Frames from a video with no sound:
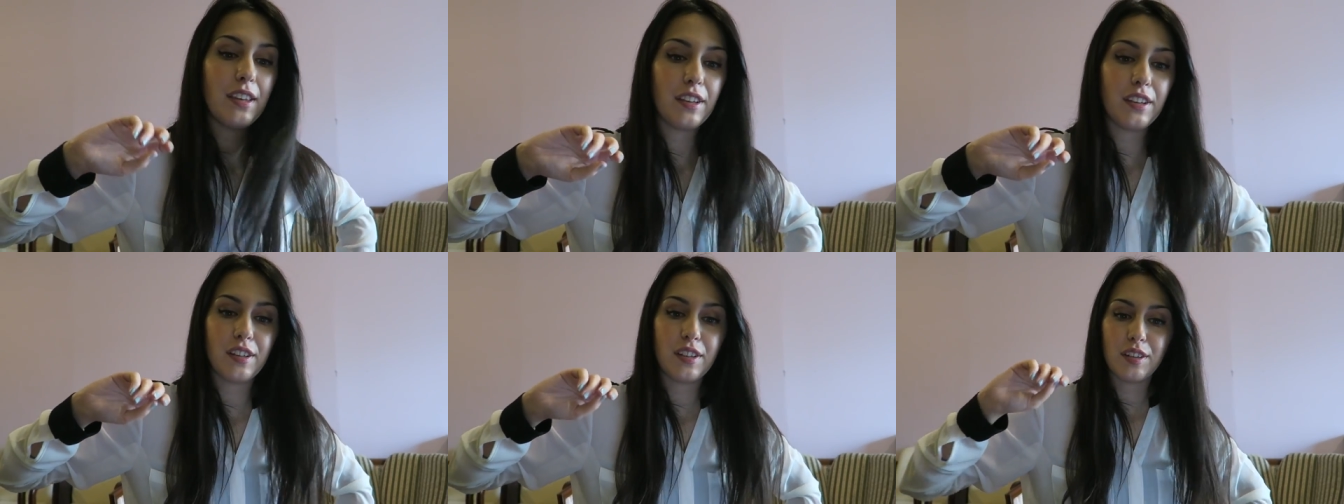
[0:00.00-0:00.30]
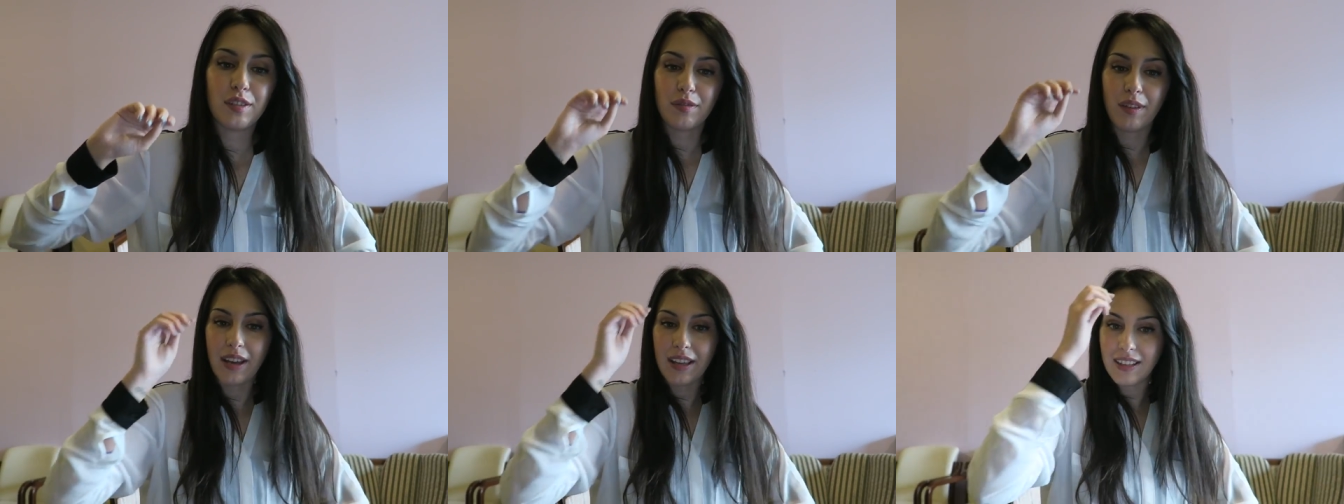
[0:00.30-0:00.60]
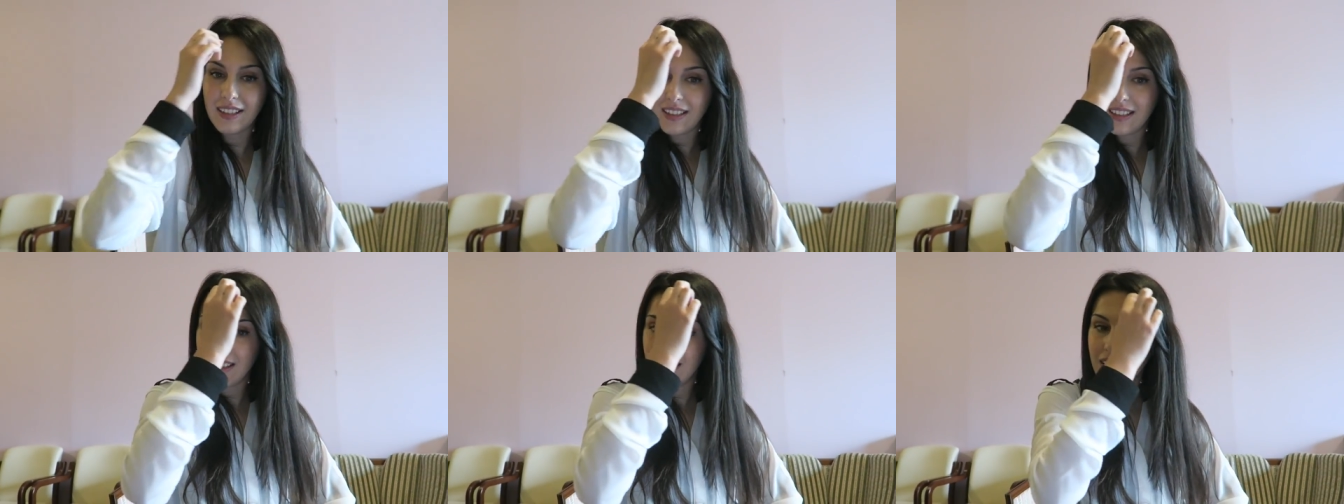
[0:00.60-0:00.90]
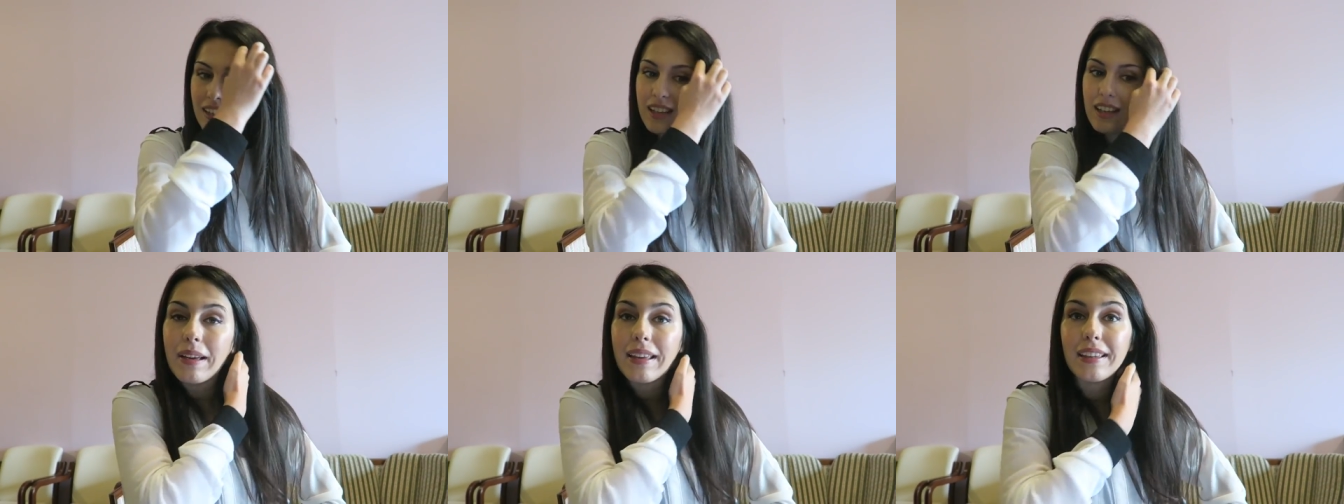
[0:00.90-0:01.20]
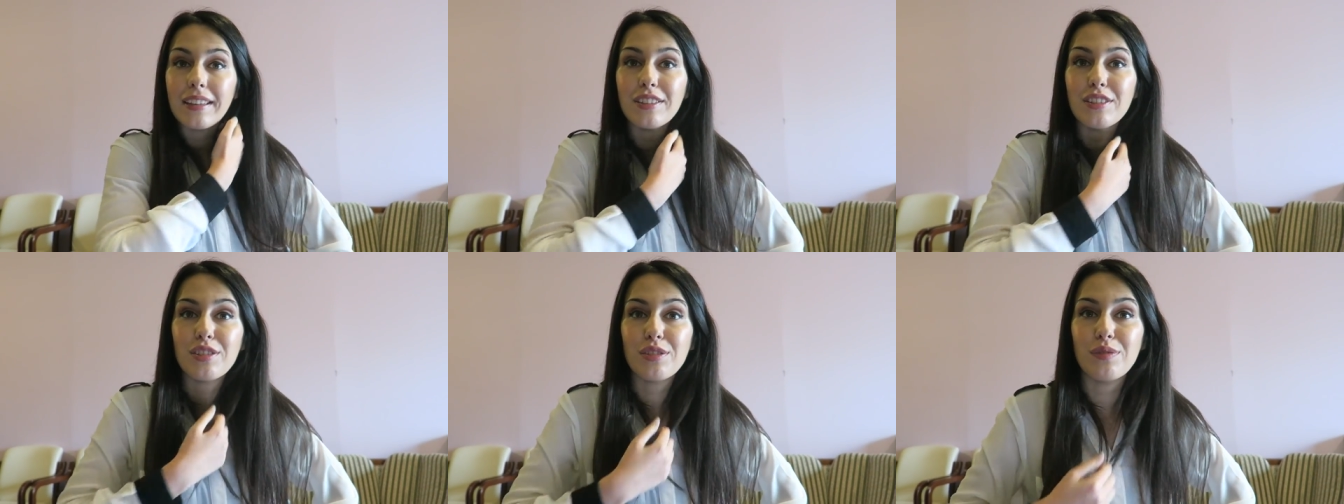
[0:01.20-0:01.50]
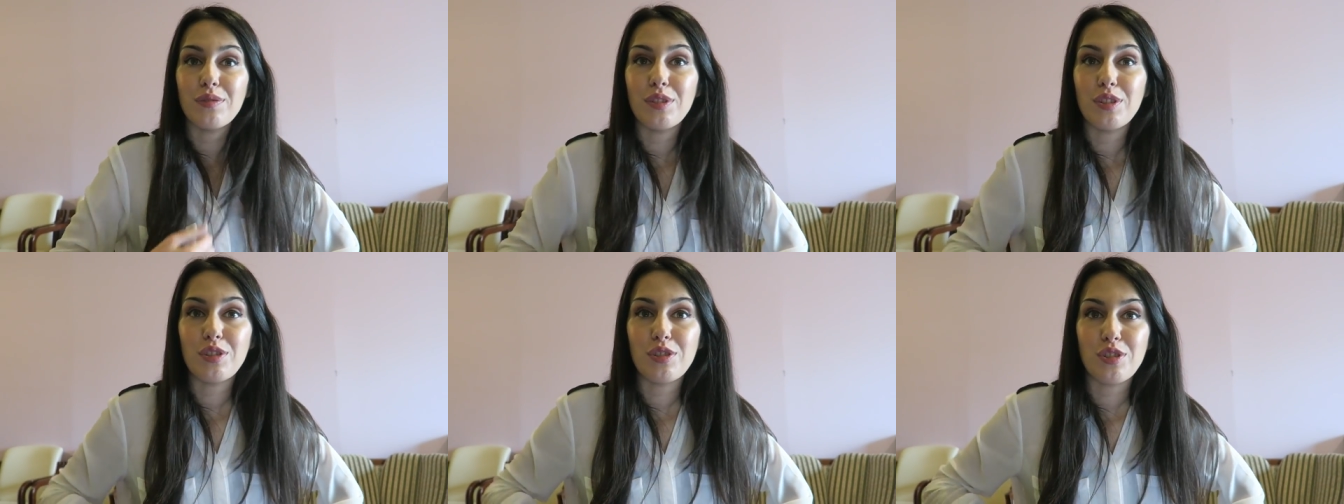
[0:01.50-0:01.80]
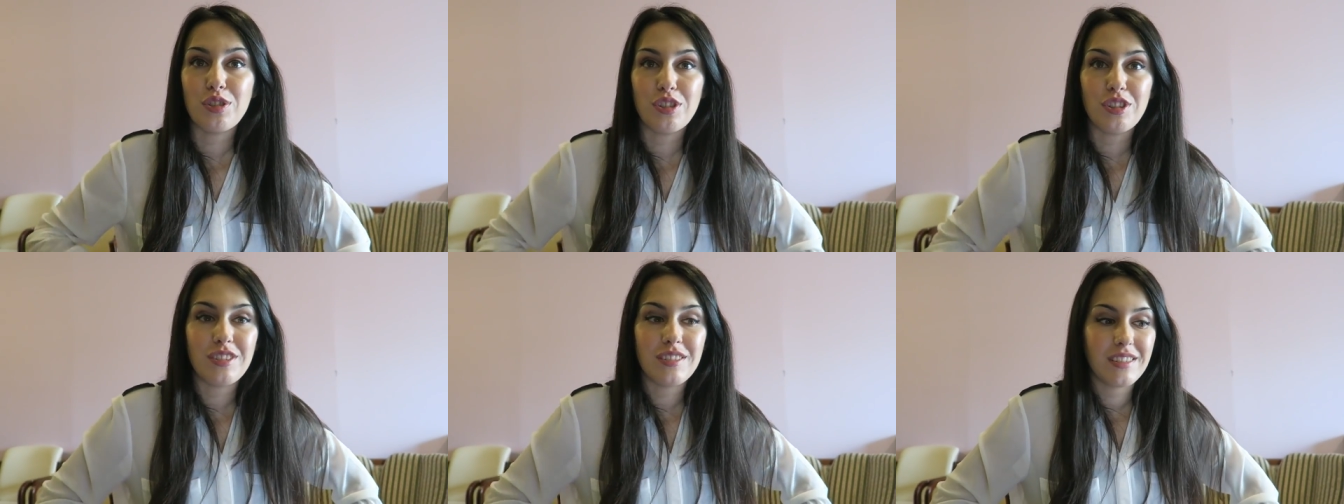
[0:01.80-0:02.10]
here ready my interview
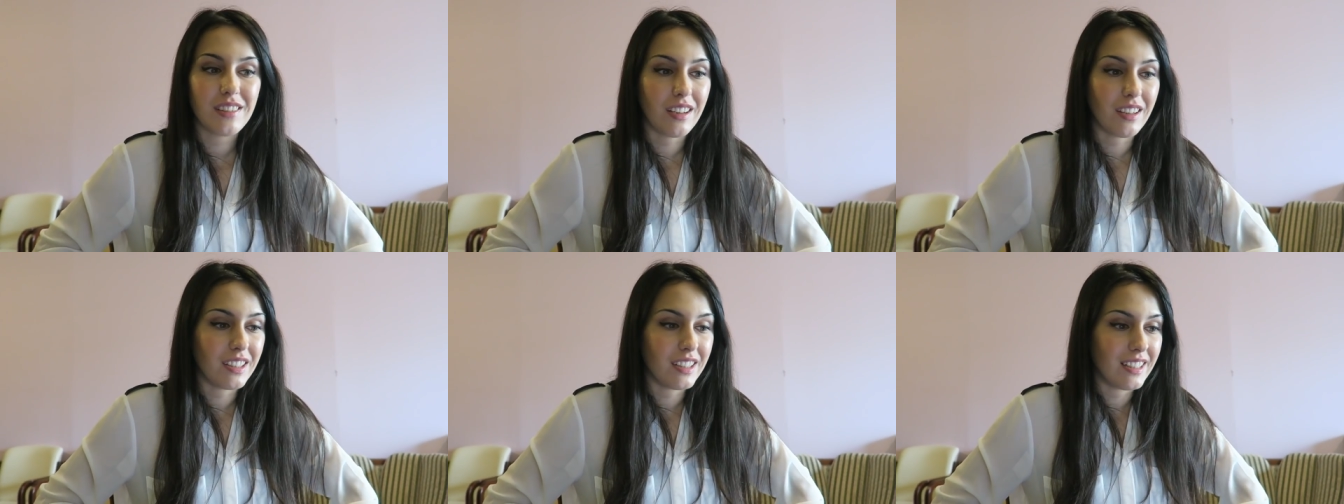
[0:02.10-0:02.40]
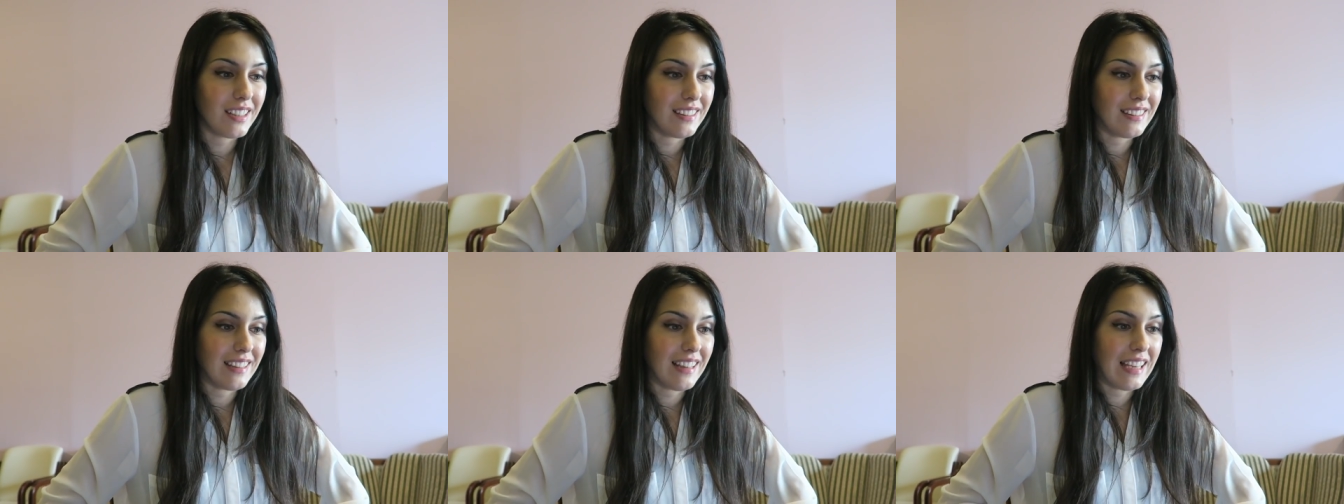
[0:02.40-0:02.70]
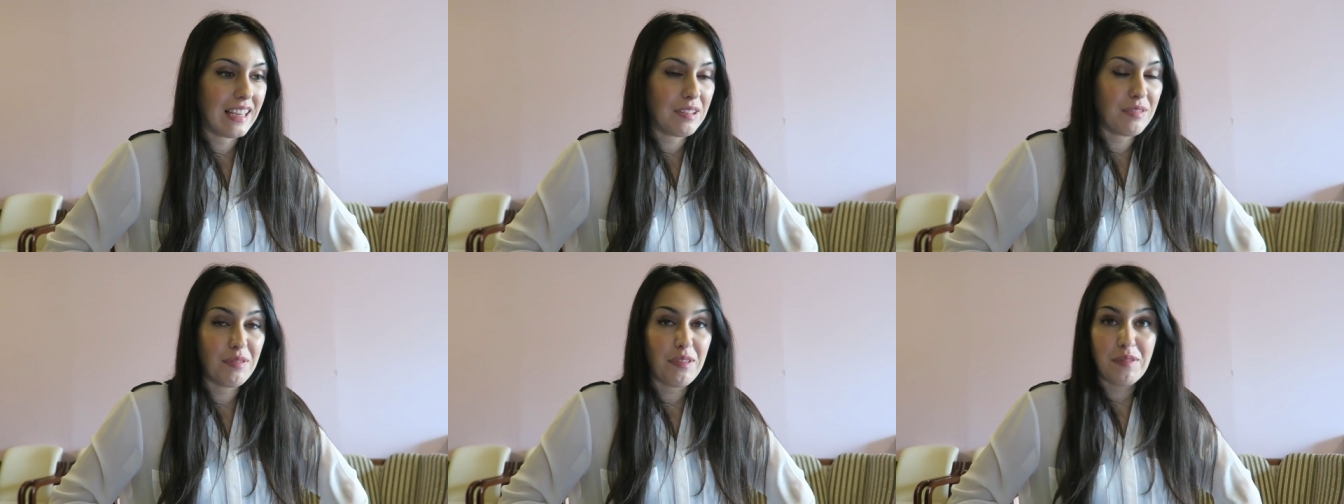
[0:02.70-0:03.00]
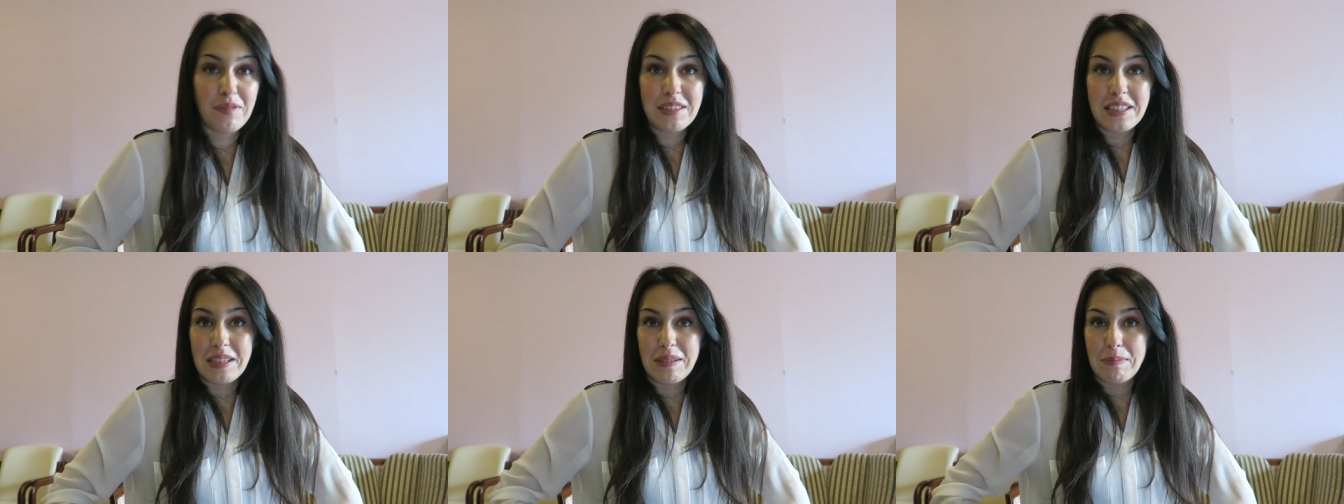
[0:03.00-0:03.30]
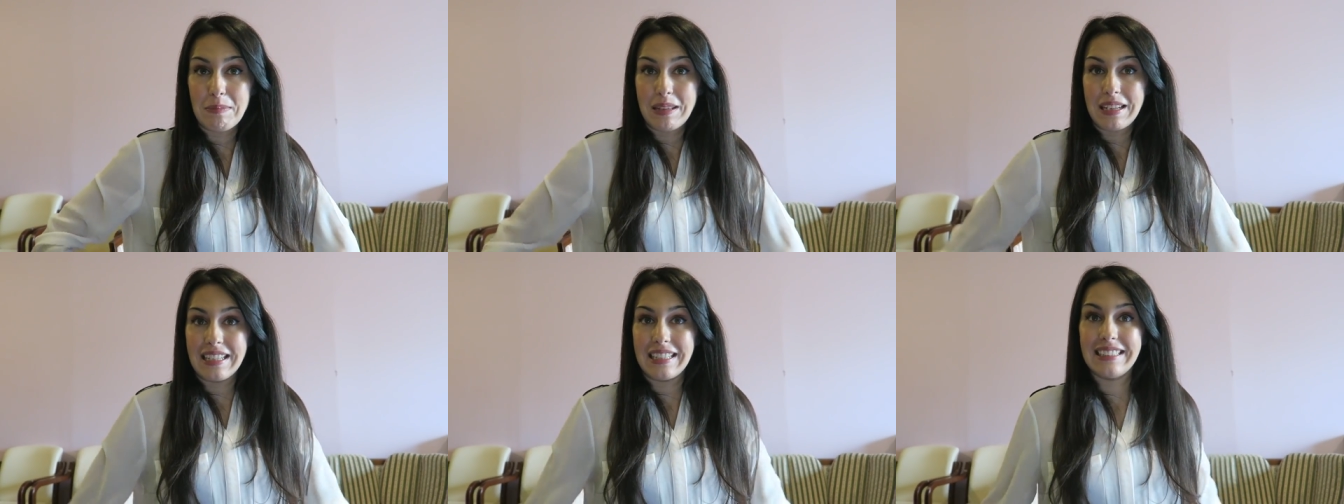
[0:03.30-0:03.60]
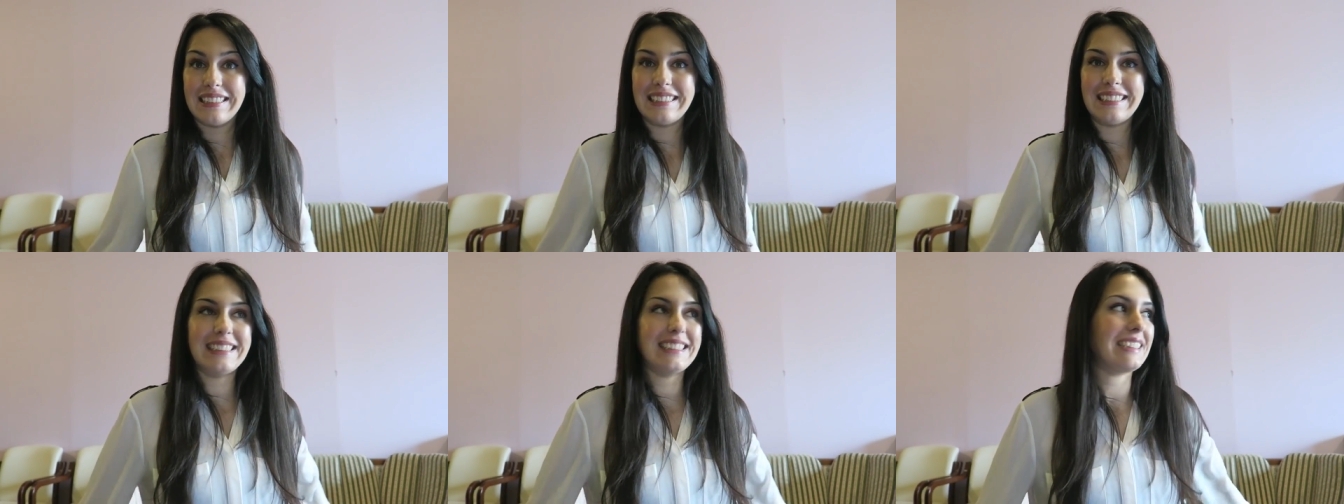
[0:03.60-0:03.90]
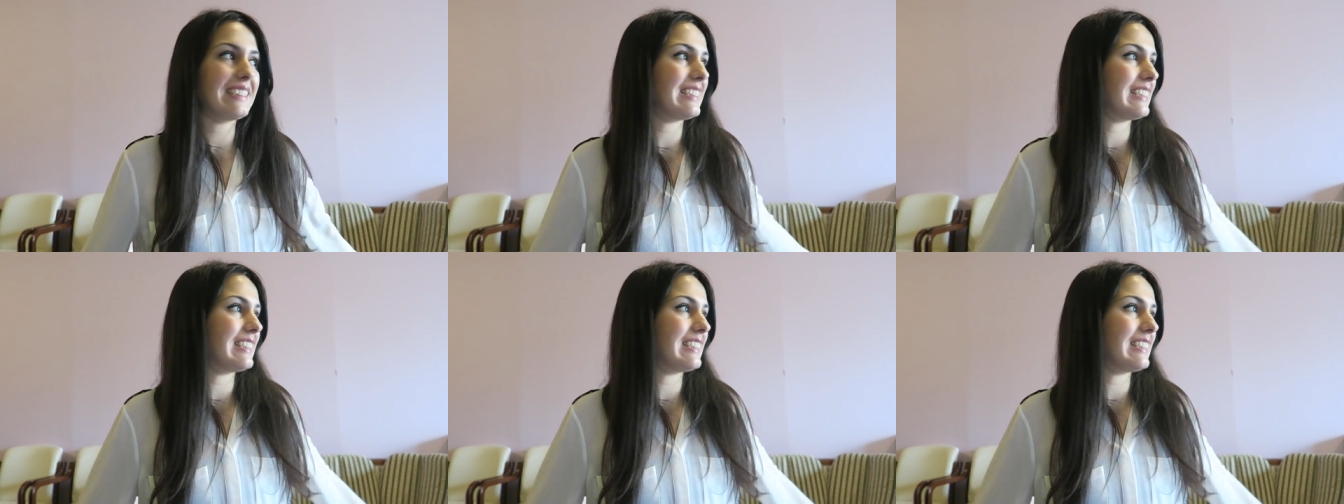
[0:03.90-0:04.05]
should start in like 15 minutes